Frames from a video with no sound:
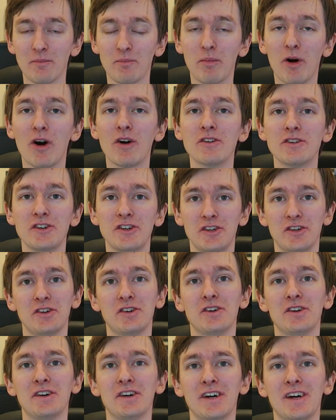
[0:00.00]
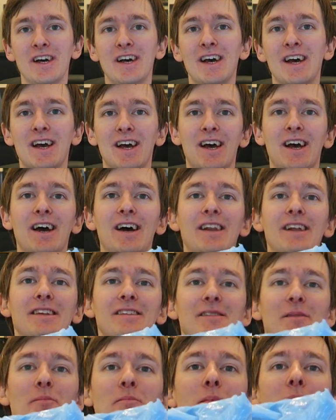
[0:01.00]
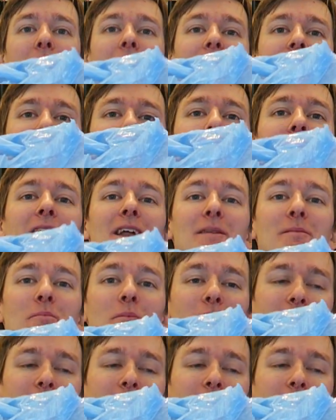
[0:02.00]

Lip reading: poncho, and it's a Pac-Man